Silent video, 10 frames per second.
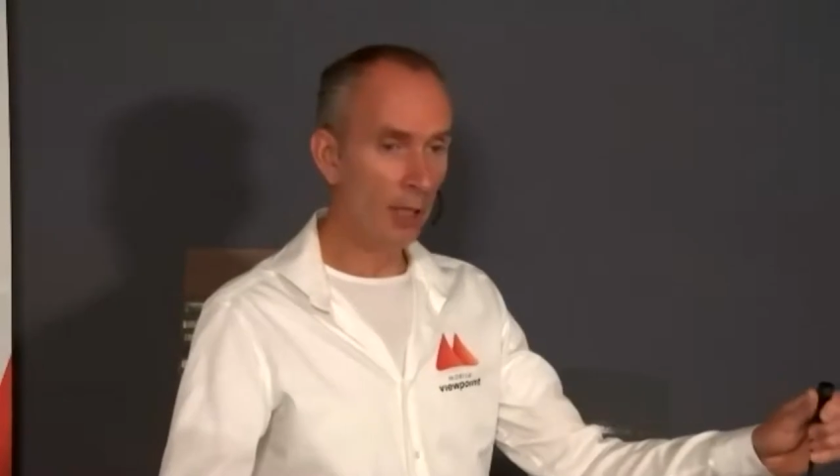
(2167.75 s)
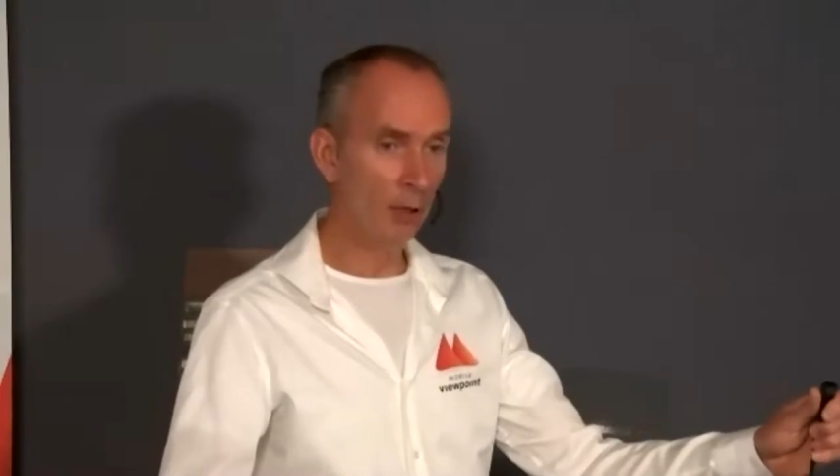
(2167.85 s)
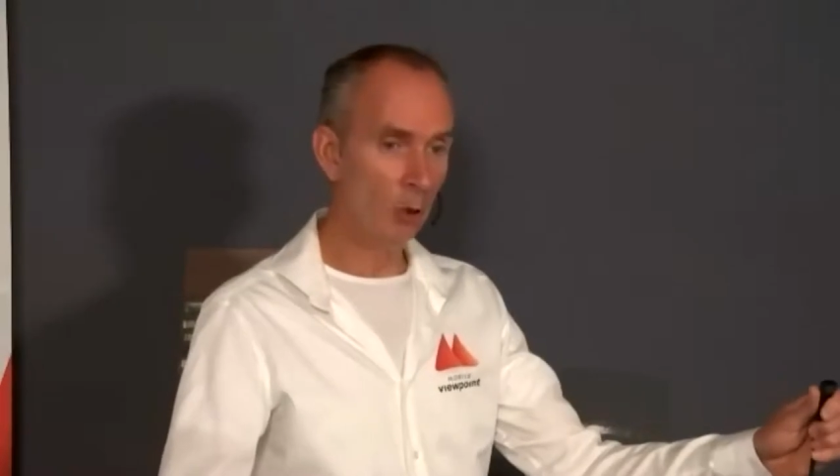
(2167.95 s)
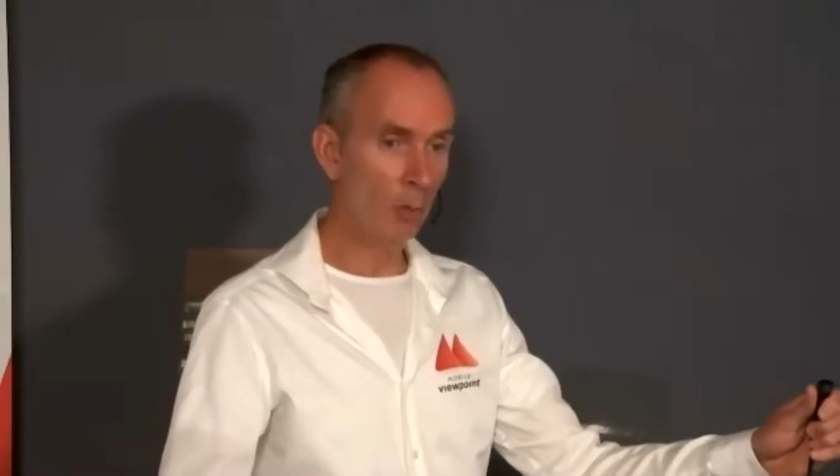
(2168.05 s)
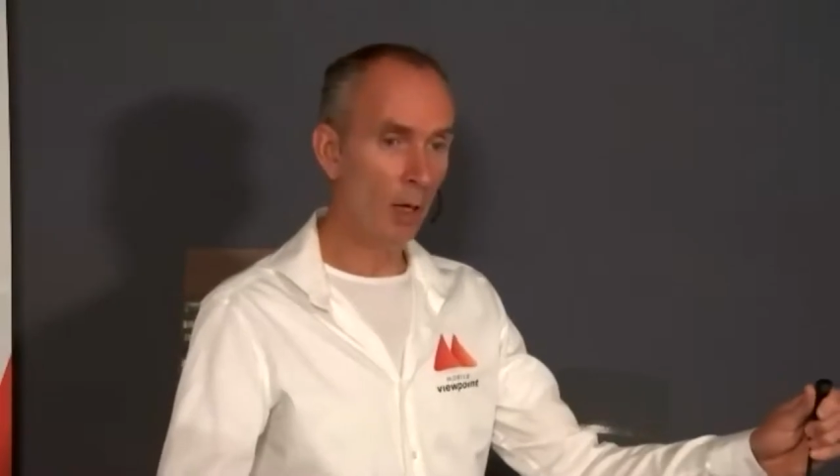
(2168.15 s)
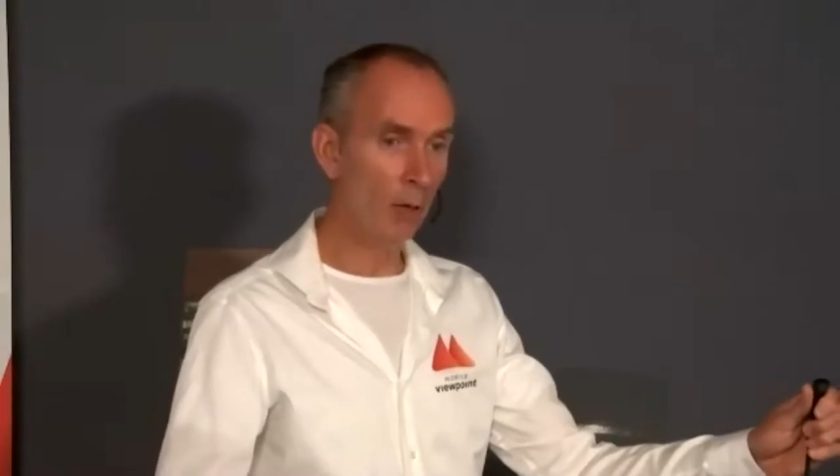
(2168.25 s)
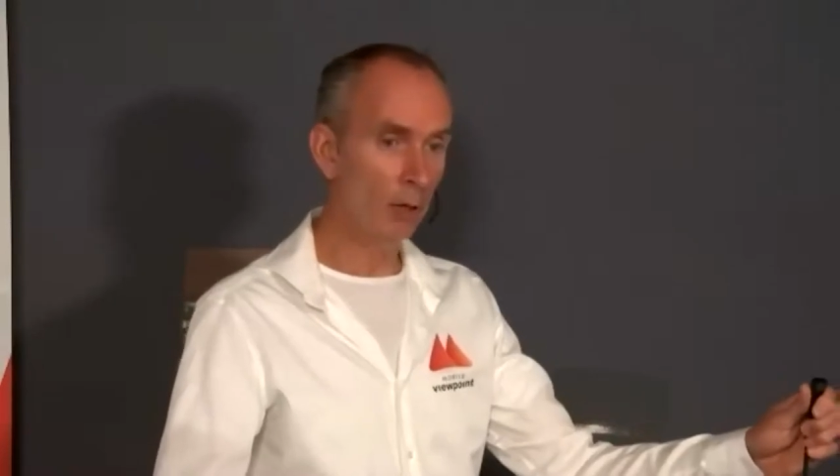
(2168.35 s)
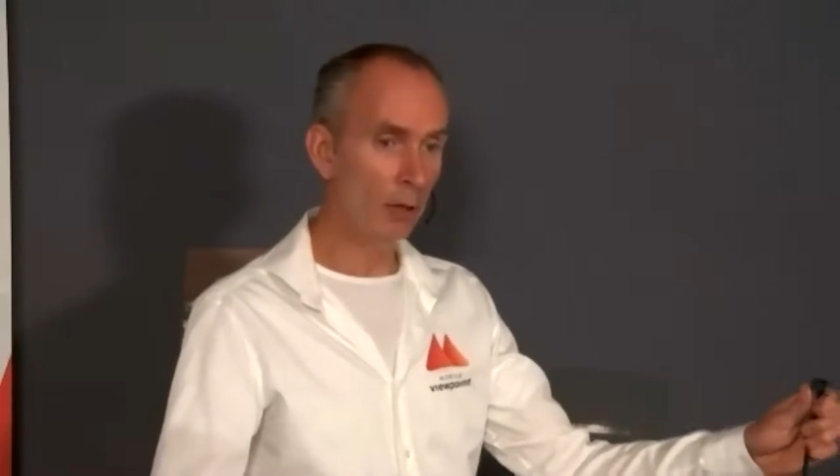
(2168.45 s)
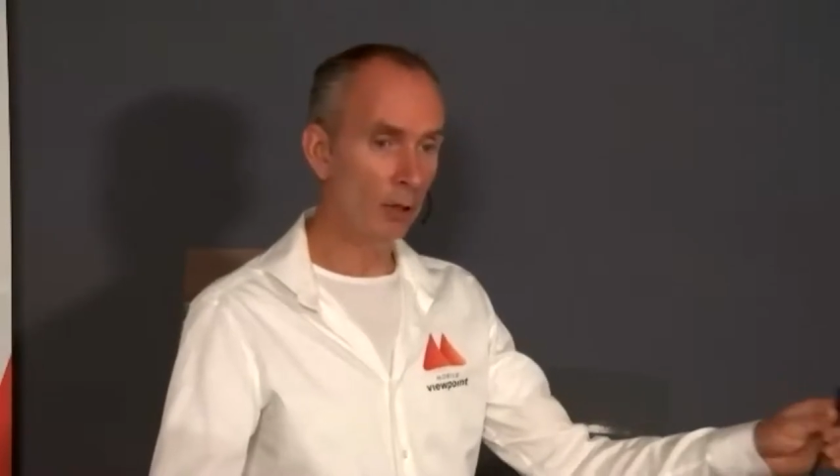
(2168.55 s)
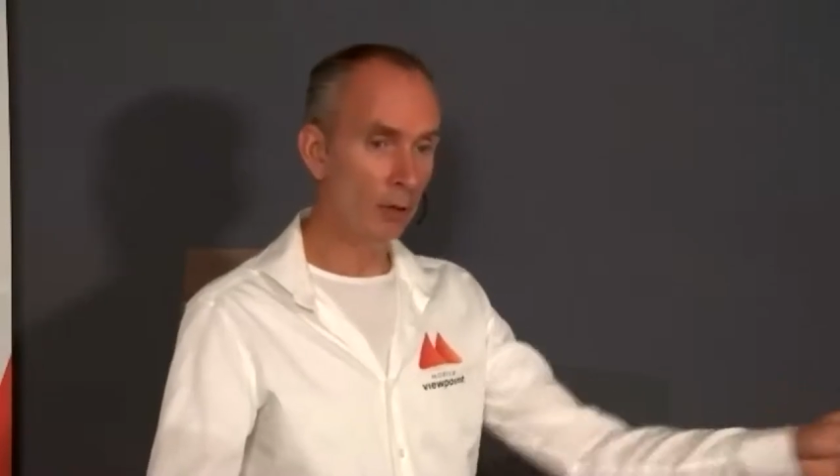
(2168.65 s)
you can just
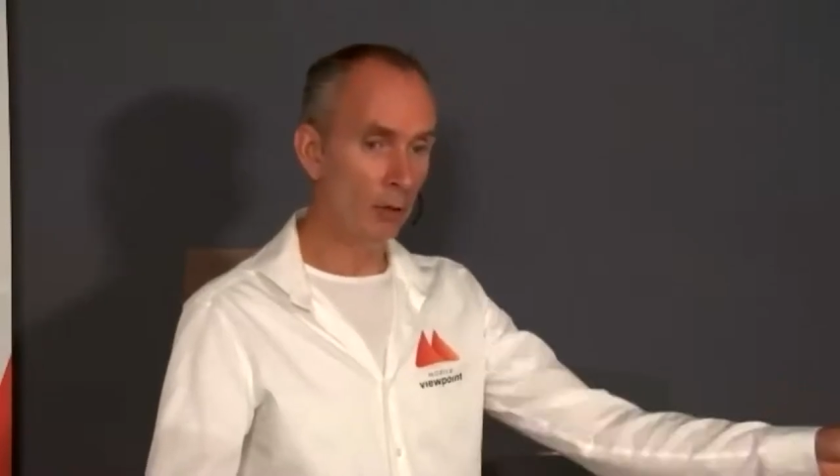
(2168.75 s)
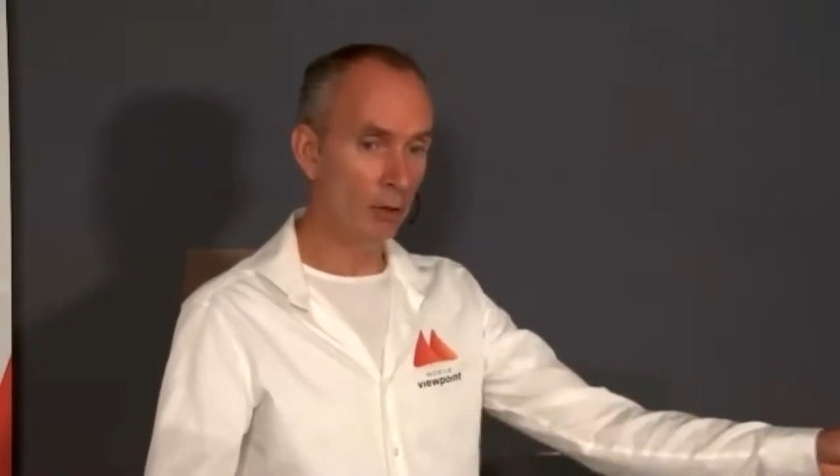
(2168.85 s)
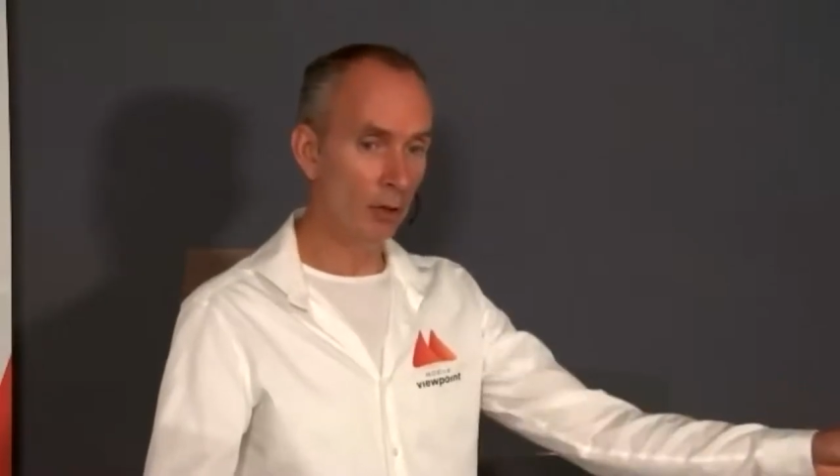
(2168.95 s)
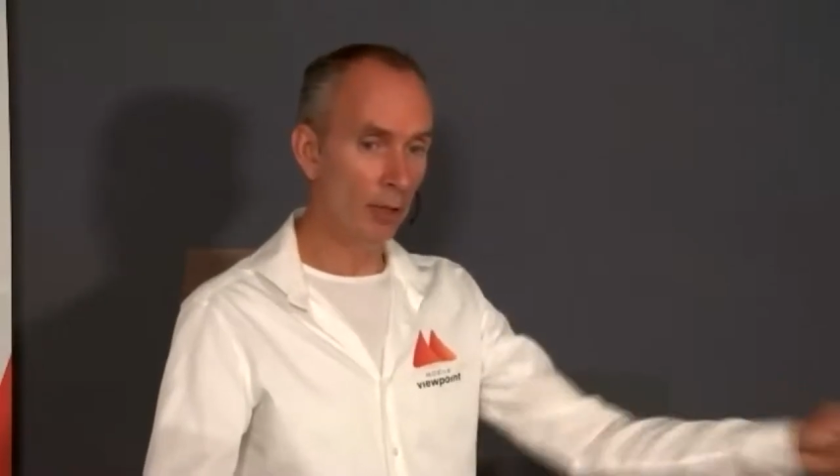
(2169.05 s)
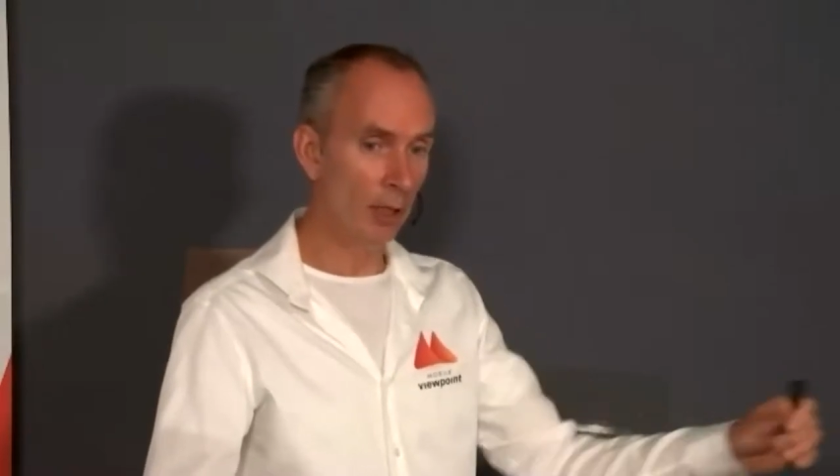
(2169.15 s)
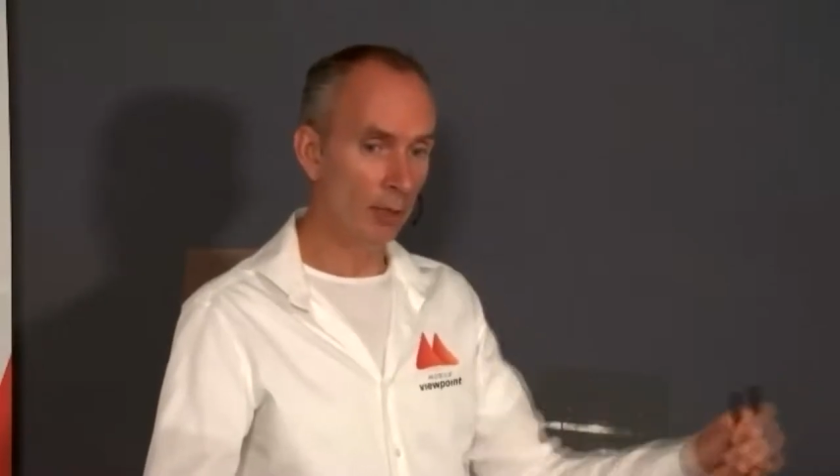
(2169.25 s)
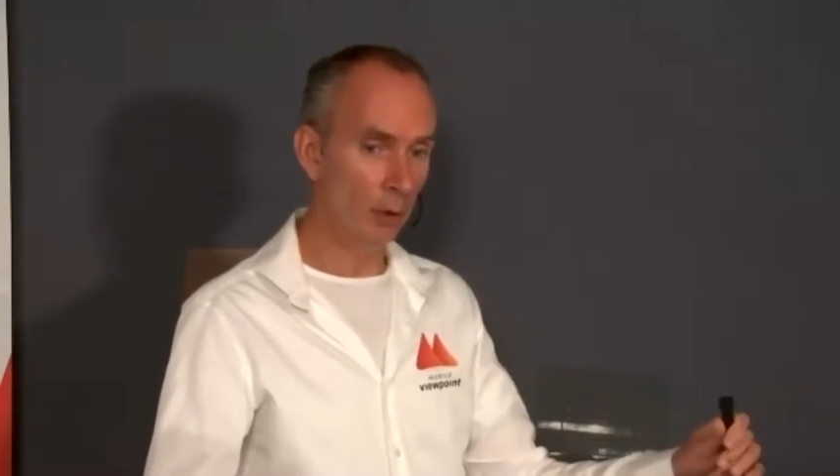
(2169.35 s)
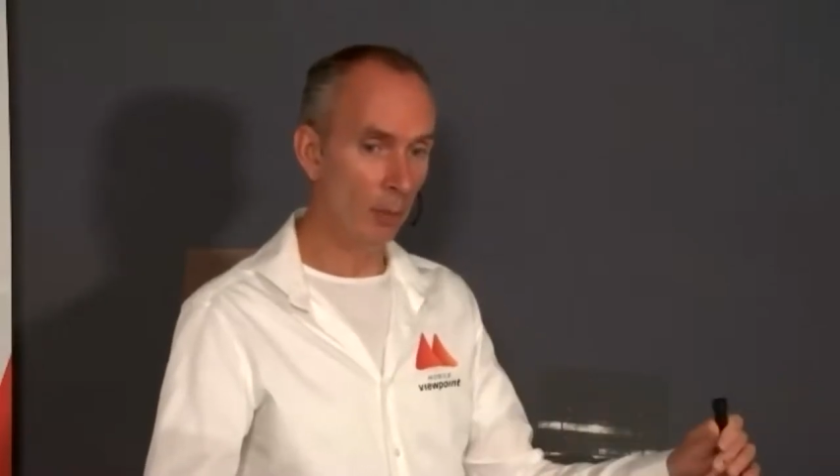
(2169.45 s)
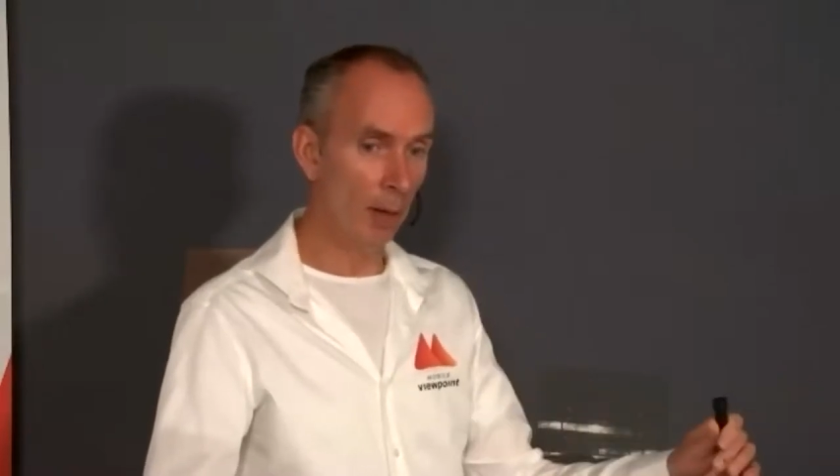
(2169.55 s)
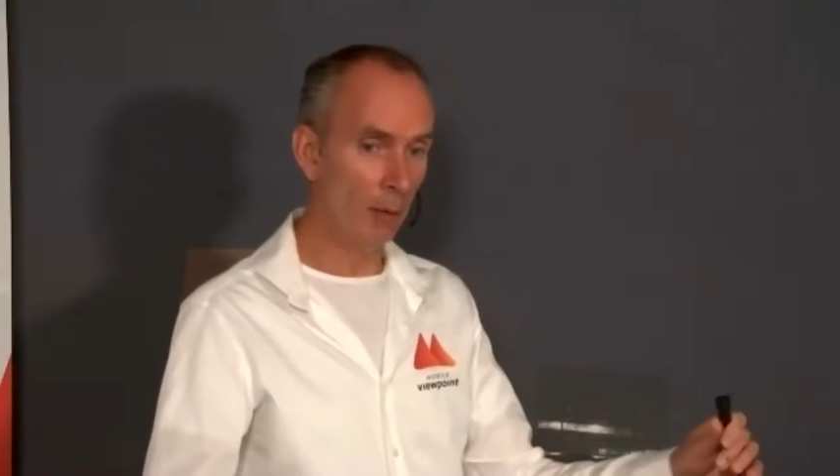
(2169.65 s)
power it just directly
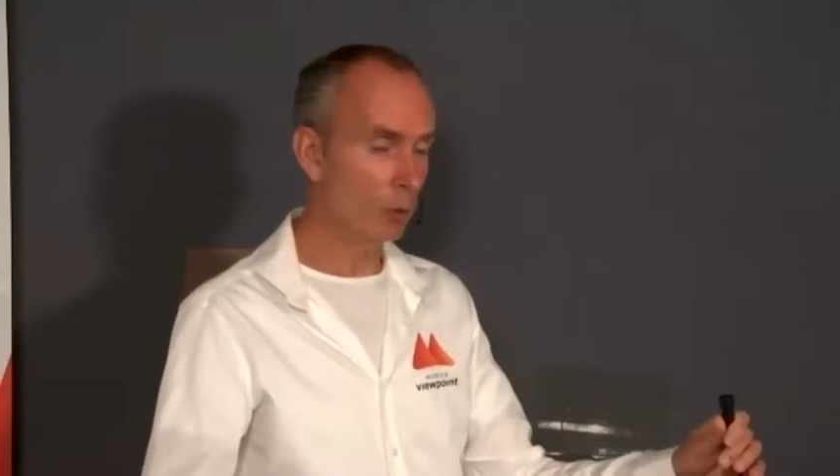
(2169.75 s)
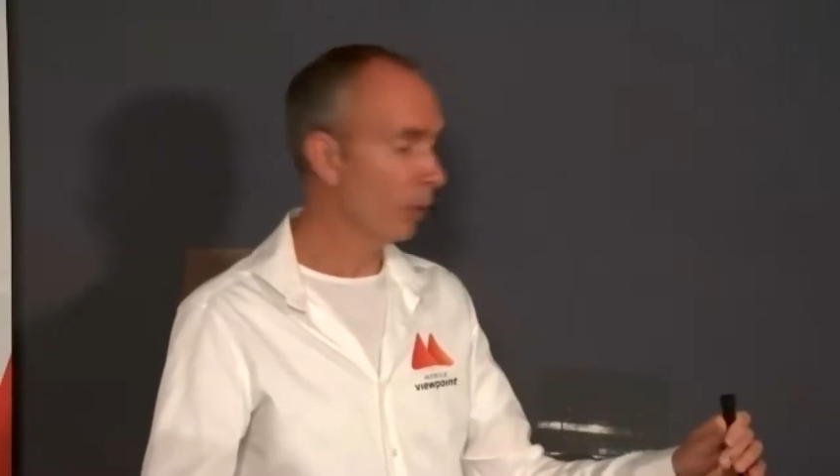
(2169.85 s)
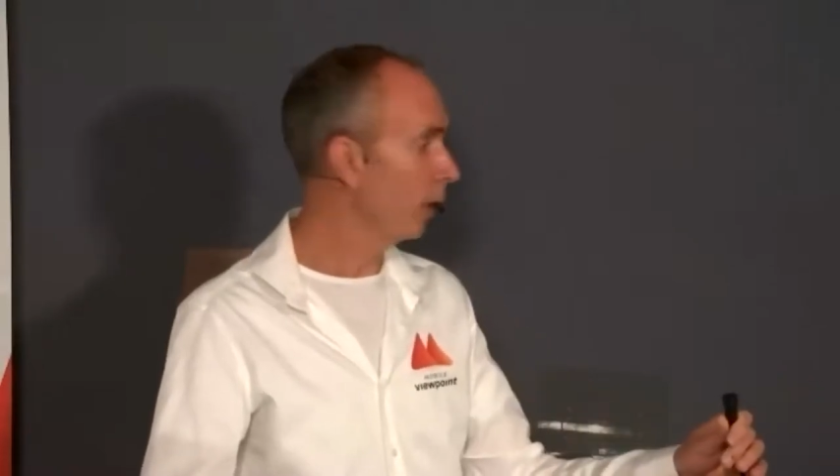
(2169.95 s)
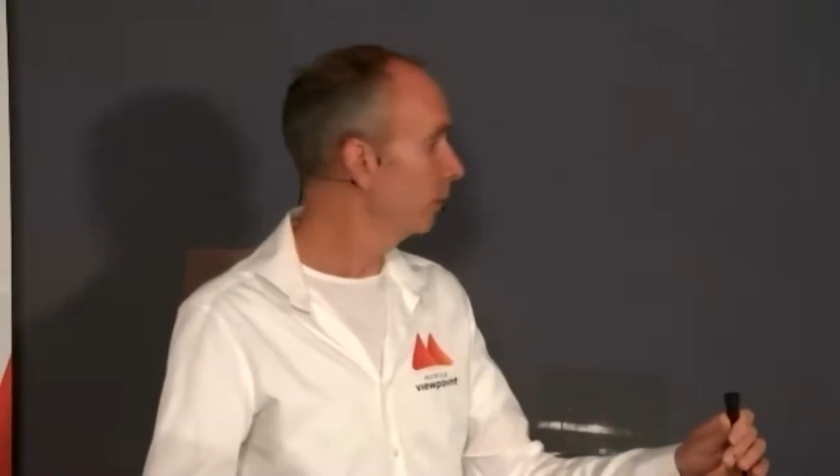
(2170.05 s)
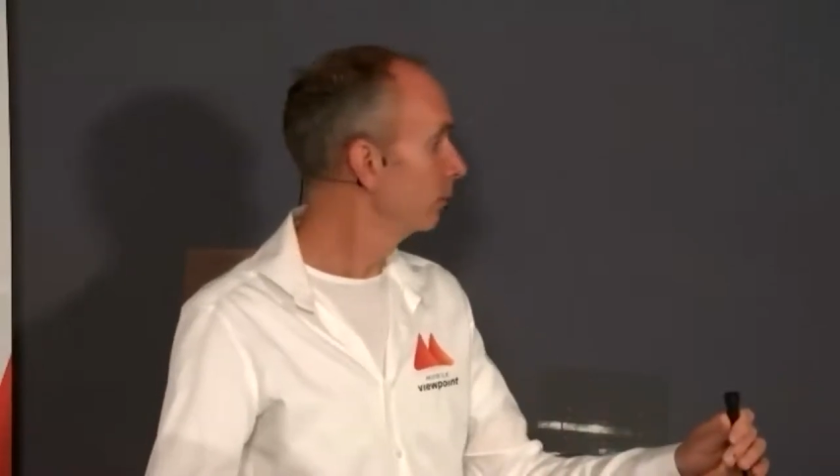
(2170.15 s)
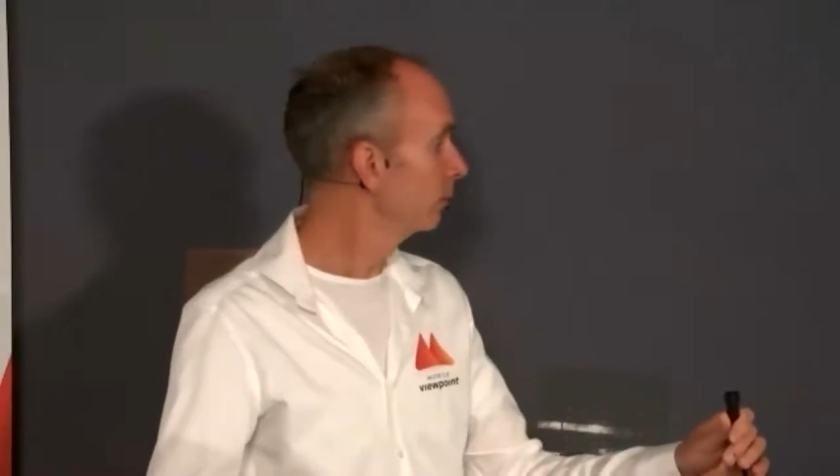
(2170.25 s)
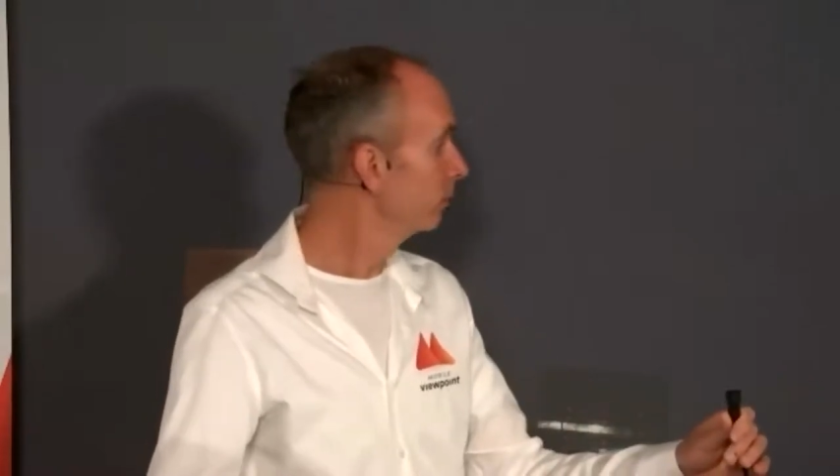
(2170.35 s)
with a power supply.